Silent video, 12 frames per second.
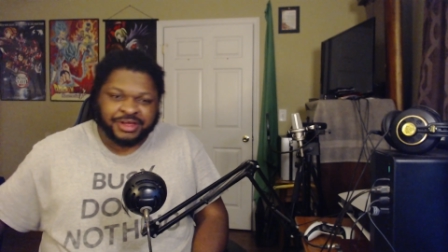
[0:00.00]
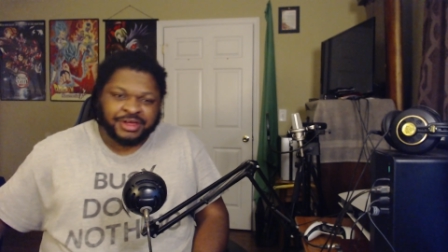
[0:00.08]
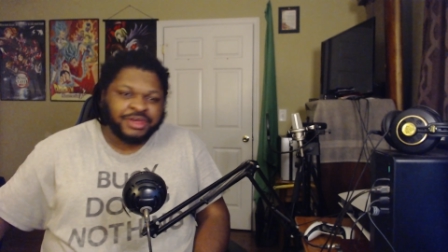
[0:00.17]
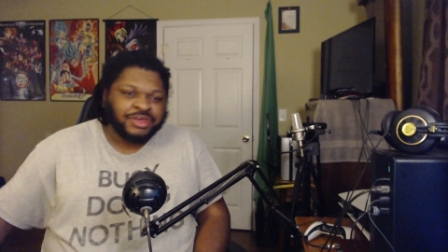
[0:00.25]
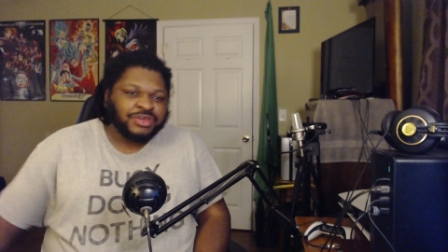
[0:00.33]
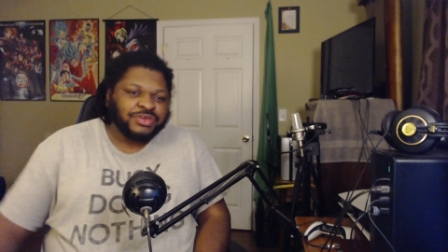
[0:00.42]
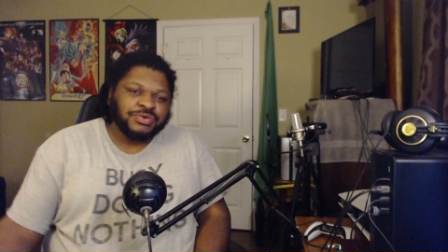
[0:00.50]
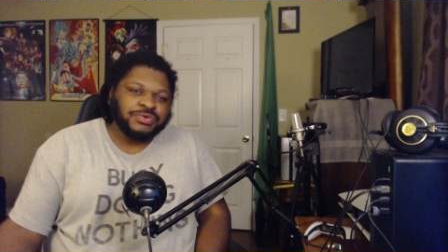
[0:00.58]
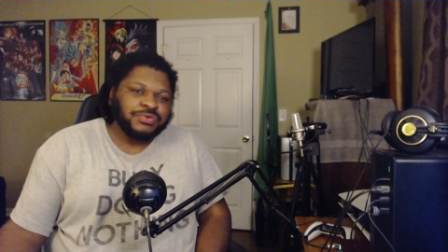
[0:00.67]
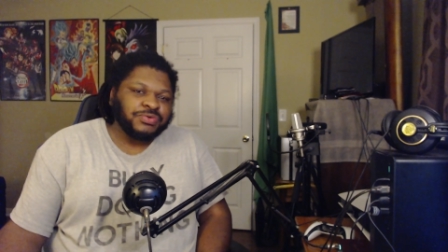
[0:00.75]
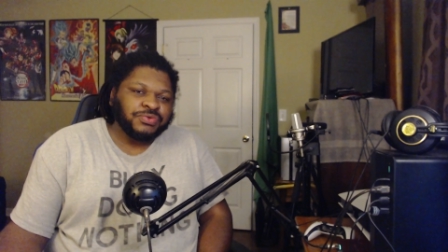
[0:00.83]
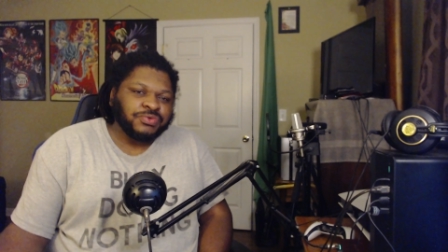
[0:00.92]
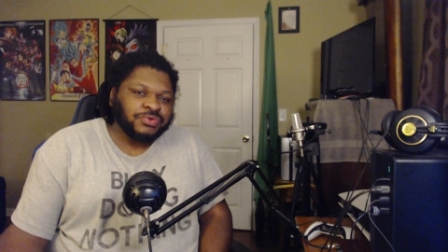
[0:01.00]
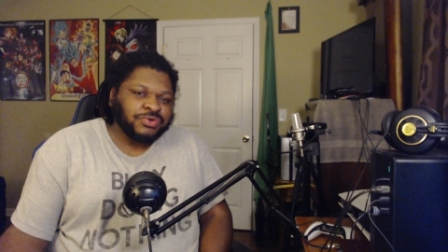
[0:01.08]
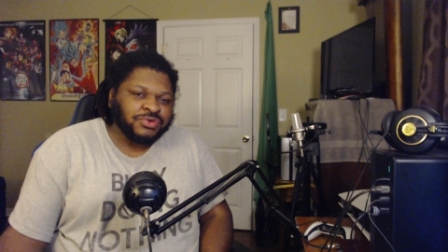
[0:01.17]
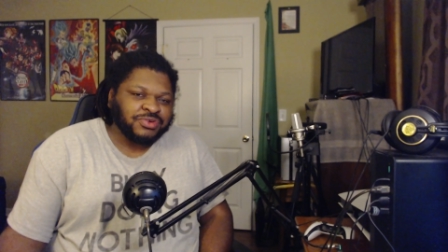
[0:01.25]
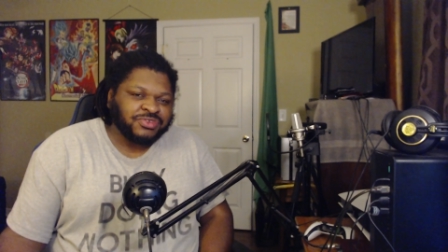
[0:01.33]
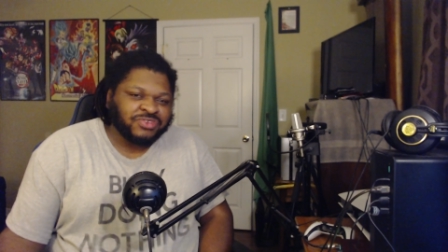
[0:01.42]

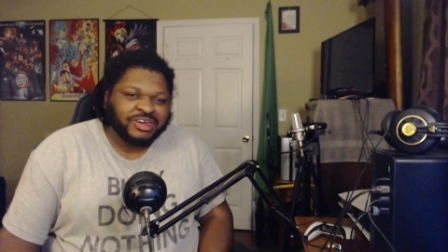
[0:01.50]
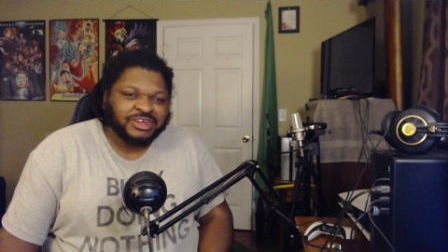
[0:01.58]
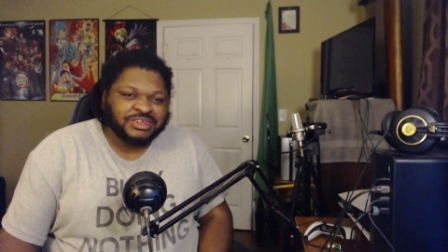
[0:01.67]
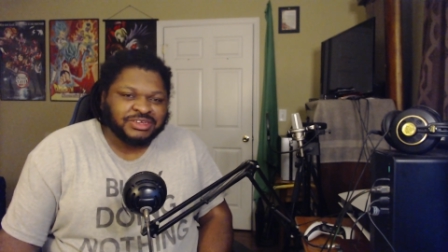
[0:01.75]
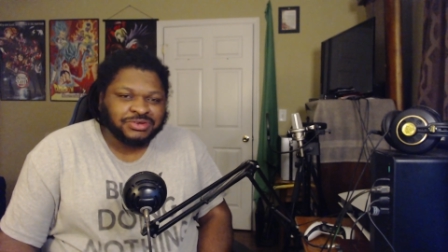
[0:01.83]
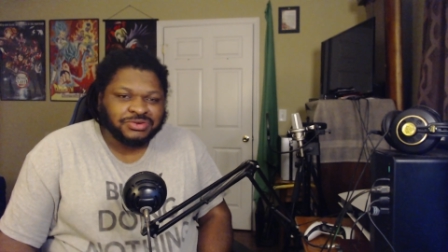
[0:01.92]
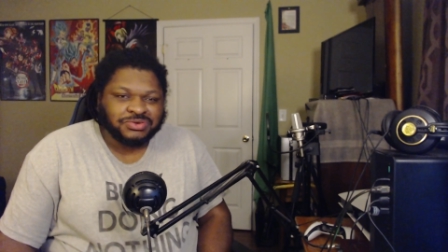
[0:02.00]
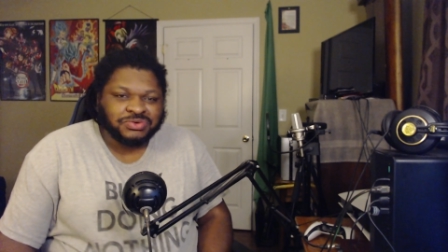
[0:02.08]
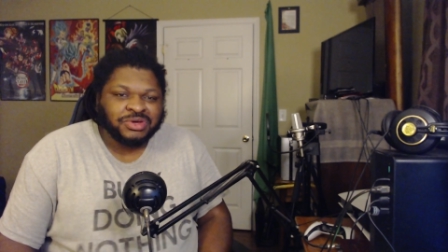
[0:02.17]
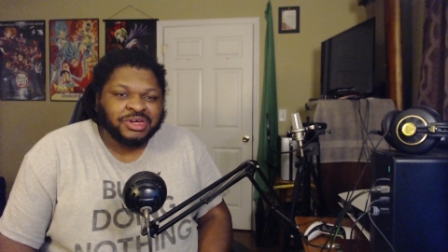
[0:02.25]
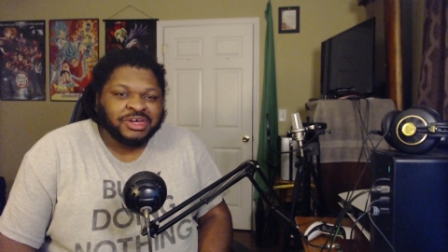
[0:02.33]
You decide to